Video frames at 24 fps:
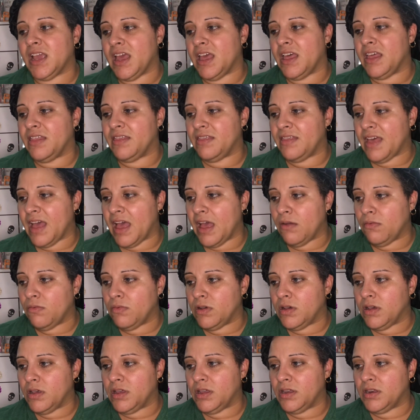And that
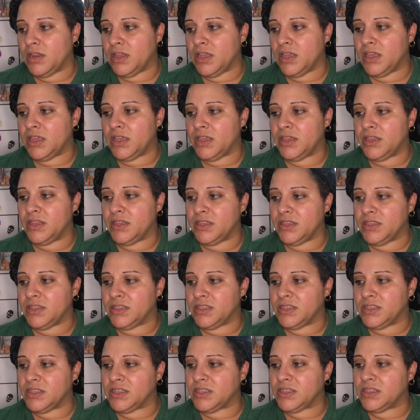one
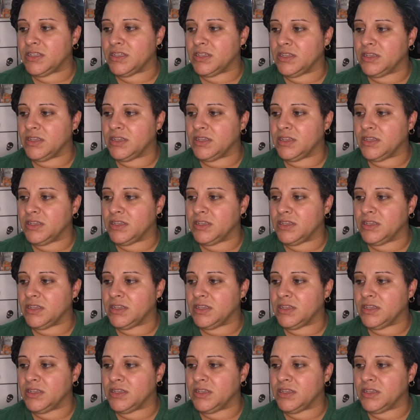is,